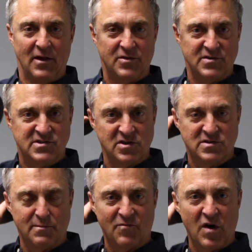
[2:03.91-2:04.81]
there's
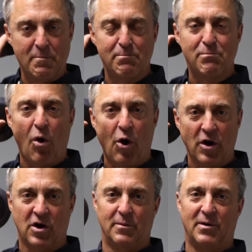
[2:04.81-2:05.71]
some
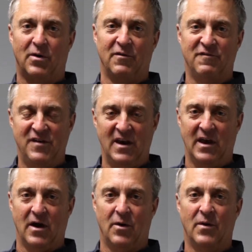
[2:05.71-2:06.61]
remarkable
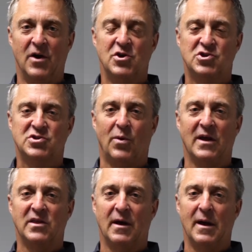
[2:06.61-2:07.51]
video
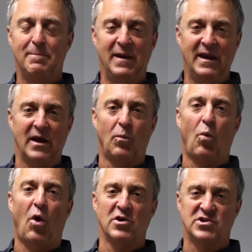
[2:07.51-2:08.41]
showing the immediate
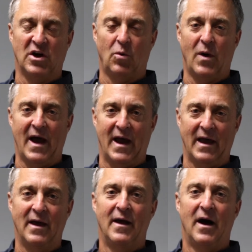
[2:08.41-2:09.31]
washing
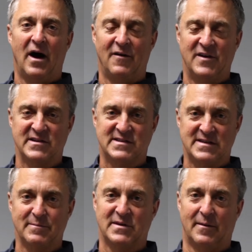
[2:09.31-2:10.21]
away of his
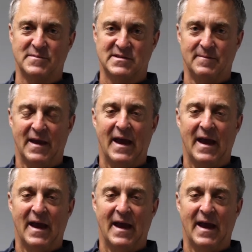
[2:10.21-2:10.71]
symptoms,